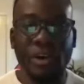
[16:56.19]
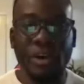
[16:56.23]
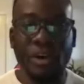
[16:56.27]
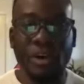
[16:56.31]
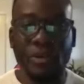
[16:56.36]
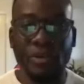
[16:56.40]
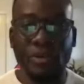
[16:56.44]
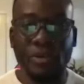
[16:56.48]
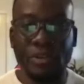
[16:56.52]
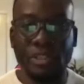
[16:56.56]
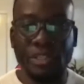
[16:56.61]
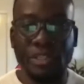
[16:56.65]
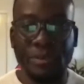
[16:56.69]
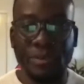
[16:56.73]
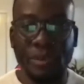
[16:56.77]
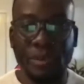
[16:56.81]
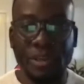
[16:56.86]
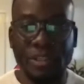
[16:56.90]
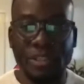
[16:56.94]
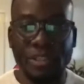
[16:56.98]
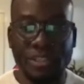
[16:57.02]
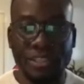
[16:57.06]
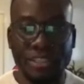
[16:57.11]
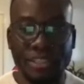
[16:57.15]
a
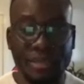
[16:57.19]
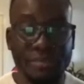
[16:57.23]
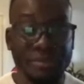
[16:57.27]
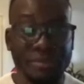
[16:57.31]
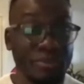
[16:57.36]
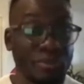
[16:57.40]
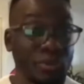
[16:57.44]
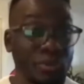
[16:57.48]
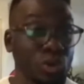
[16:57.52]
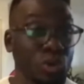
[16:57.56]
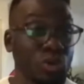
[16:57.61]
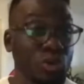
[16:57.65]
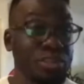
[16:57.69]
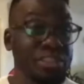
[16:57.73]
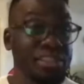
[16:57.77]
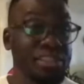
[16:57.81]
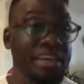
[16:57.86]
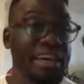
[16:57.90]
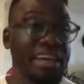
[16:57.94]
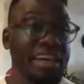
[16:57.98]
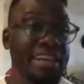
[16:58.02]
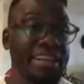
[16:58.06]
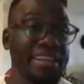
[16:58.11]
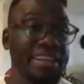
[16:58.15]
response in terms of
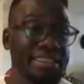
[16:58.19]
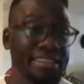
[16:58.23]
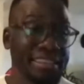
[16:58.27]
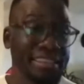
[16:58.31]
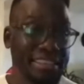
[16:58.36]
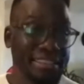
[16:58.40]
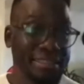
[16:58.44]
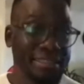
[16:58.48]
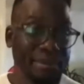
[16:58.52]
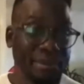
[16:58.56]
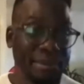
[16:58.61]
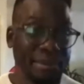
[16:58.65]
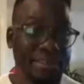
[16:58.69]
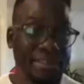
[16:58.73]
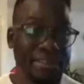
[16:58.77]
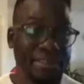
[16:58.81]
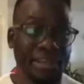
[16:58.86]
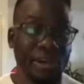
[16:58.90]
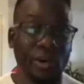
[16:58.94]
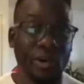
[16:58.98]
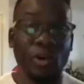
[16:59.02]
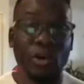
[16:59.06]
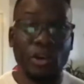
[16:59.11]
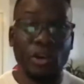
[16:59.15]
co-design assessment
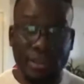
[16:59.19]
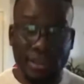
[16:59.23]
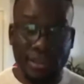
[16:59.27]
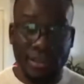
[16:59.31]
or